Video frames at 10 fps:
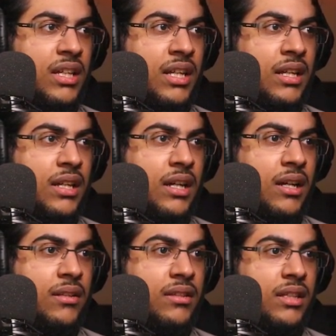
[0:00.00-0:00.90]

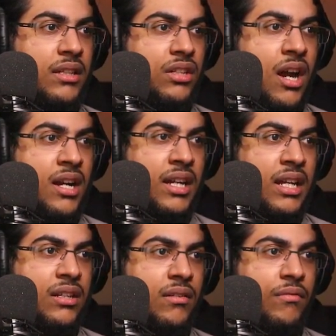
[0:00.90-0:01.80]
the
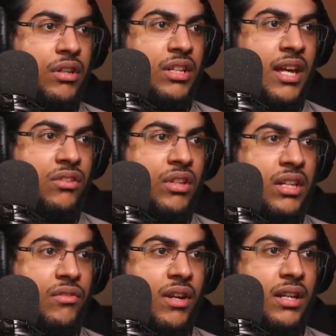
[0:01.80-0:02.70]
target where it has to
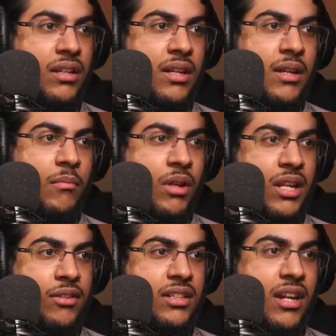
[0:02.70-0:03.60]
hit, right?
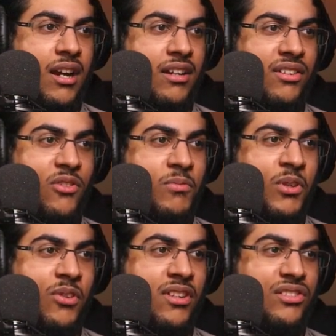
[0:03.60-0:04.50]
But now the target's no
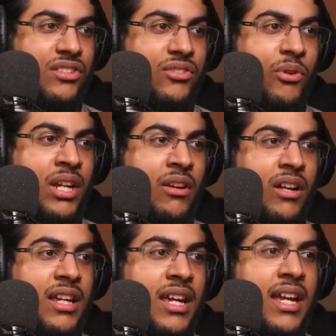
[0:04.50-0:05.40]
more, so it's just going
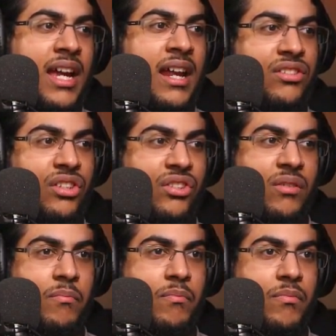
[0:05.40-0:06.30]
on, and it's
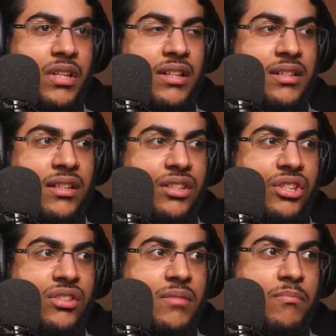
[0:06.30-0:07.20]

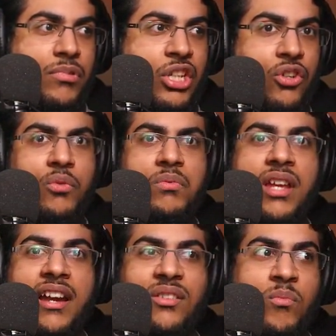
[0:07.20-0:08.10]
just a tube
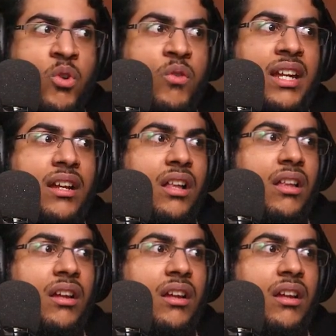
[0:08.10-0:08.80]
that's moving